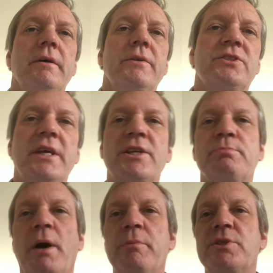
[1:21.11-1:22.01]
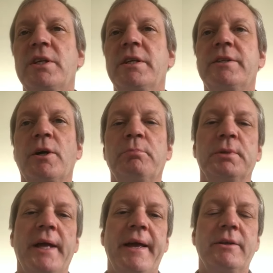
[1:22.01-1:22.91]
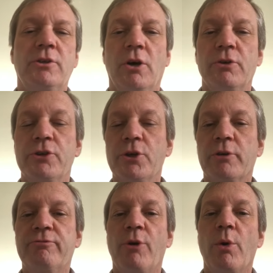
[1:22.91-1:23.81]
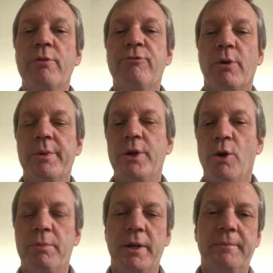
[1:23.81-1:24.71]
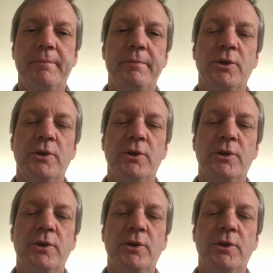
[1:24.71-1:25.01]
The state has published a detailed plan called New York Forward for reopening.